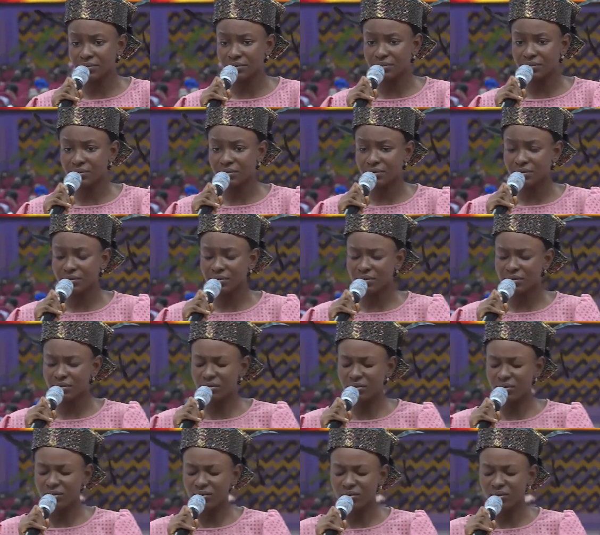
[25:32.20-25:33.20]

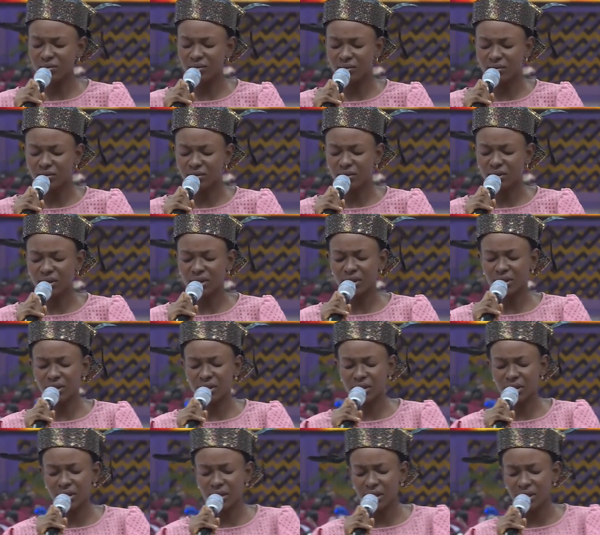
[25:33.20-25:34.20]

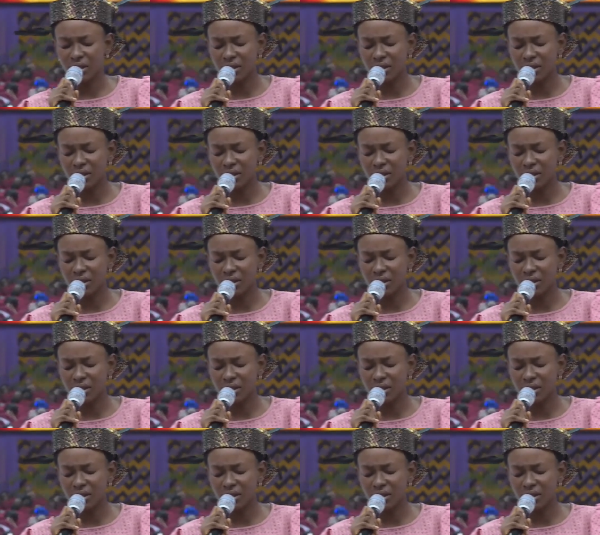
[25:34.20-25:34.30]
No one is speaking in this clip.